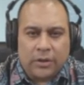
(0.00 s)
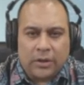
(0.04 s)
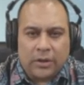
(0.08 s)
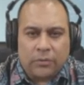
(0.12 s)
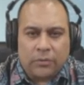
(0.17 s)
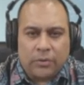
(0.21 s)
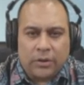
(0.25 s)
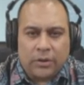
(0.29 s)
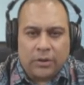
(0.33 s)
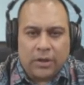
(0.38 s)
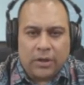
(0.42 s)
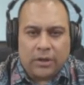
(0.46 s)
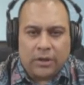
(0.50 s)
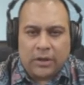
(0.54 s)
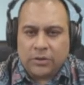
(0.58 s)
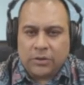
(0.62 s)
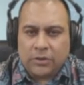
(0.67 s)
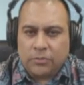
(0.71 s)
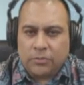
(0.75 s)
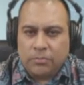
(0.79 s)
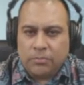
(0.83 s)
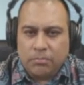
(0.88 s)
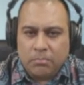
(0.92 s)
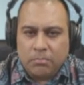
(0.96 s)
that we get
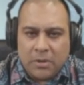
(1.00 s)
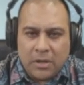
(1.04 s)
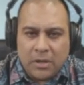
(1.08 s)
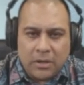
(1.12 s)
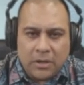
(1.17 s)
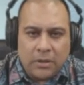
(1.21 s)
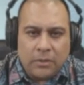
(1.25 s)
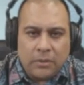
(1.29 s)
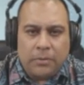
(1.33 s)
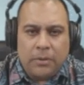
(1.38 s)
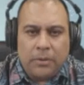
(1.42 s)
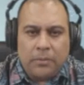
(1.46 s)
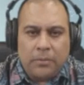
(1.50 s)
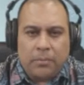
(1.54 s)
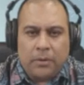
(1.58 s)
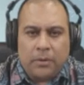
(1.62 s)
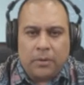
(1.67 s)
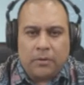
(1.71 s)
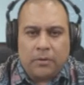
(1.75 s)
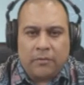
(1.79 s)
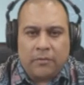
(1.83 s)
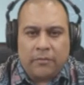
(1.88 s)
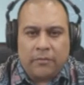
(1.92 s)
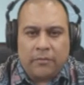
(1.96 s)
as many
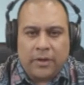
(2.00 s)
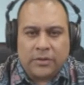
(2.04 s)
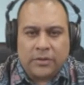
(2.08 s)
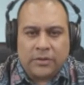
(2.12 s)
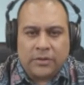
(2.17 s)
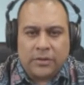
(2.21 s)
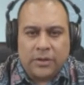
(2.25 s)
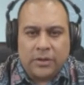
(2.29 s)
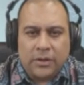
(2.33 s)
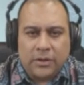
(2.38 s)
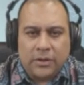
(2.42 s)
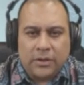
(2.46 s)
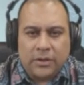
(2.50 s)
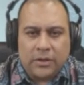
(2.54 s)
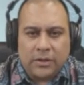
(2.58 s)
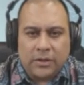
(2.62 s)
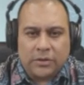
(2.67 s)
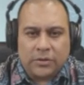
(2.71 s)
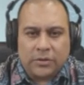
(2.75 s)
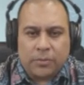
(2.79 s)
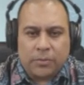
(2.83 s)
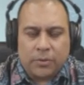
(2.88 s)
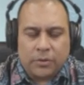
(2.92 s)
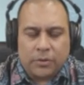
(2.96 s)
people vaccinated
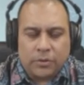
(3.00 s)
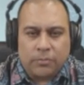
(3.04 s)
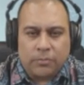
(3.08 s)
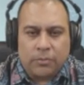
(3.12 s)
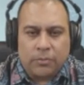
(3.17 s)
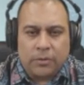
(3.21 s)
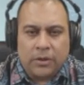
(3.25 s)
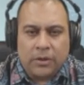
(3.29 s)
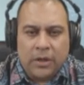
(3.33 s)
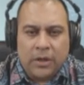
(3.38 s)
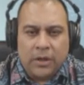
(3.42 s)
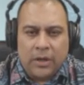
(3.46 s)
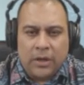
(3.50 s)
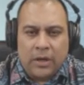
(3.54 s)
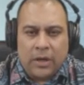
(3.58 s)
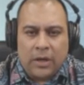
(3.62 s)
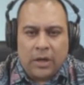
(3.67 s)
as possible.